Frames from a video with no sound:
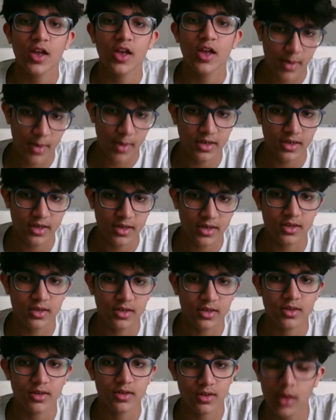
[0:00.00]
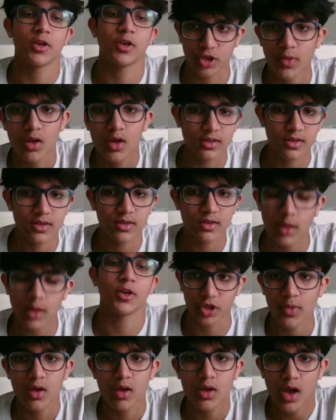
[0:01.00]
the development of the bishop.
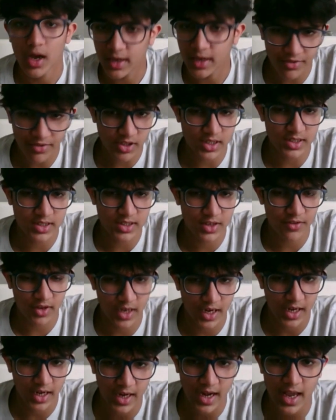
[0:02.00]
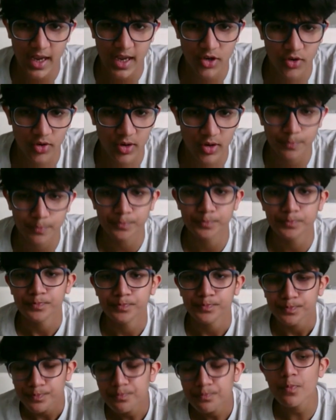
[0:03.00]
Again, this is given inaccurate.
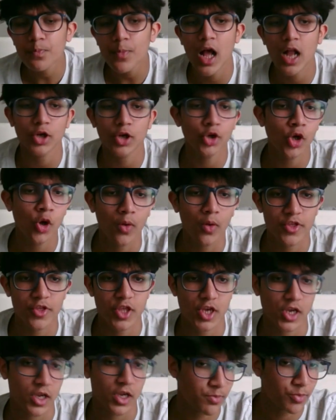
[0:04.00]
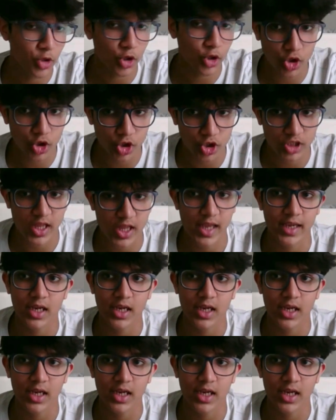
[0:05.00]
I don't know, the computer just like